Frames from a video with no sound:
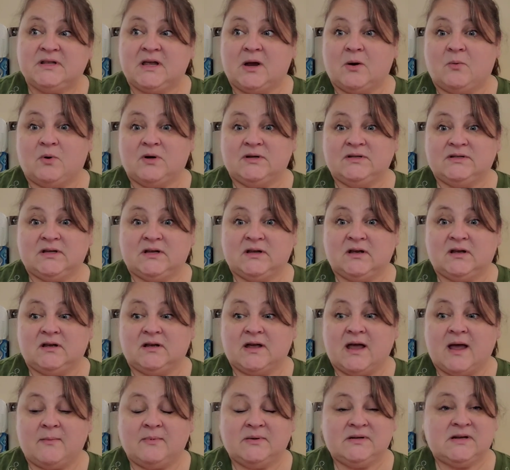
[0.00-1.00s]
There was a
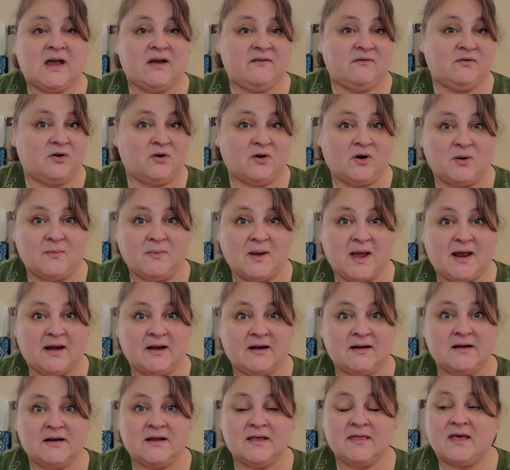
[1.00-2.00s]
Habitat for
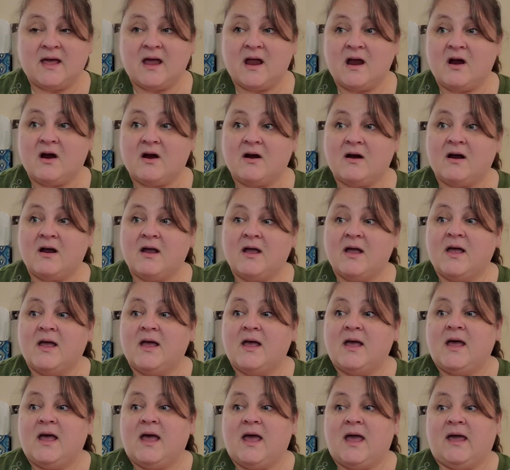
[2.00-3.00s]
Humanity there
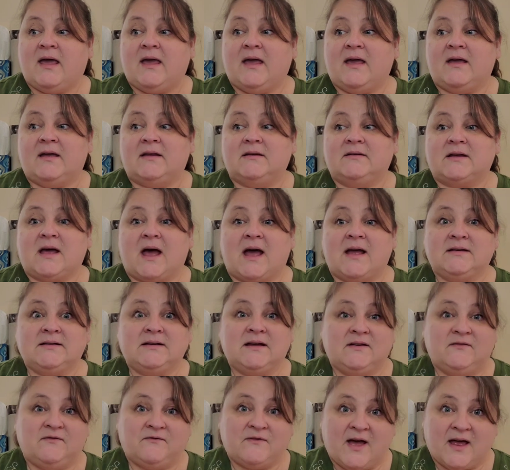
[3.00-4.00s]
and I
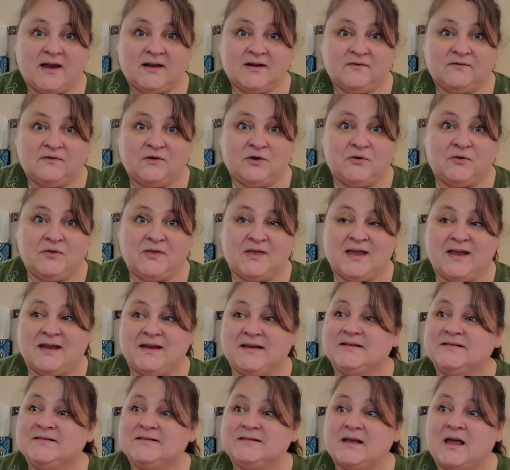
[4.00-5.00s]
did find a few
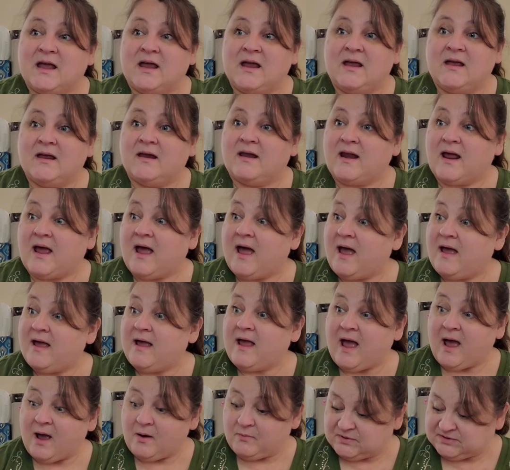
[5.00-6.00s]
things and
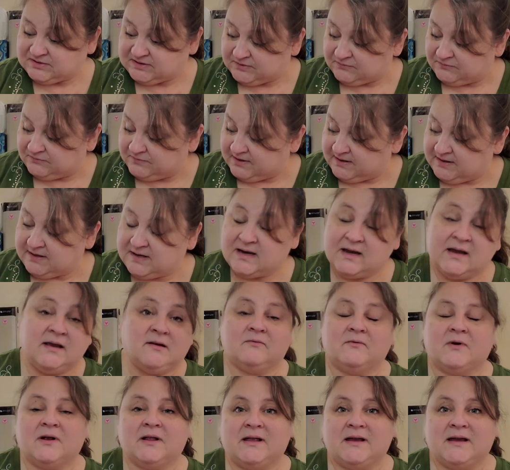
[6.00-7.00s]
I, I was really,
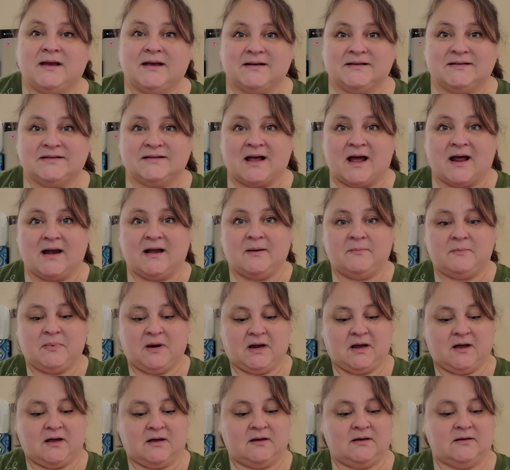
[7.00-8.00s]
really excited
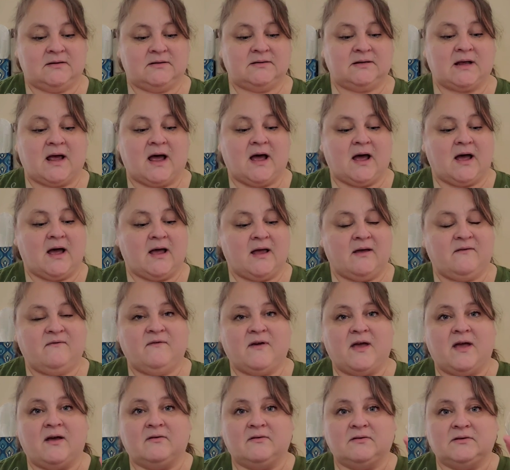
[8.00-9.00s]
because I
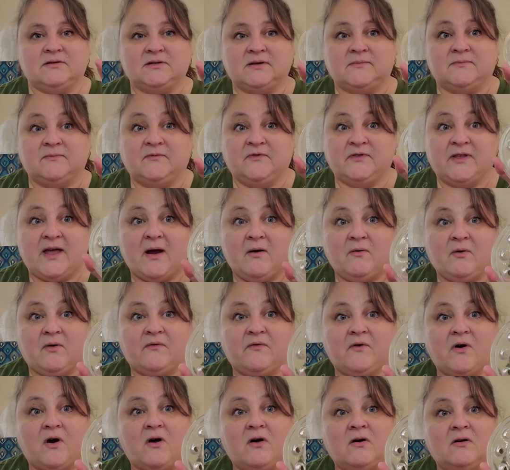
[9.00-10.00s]
found some flower
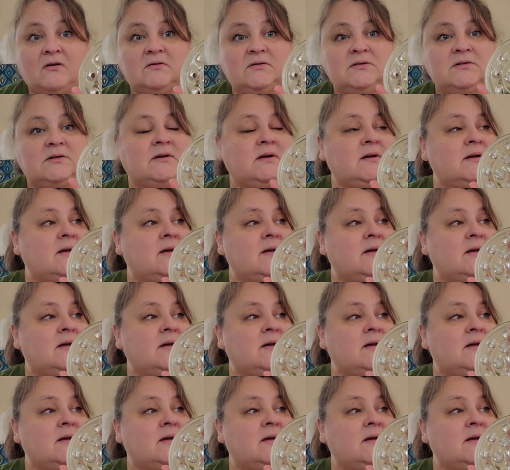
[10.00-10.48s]
frogs.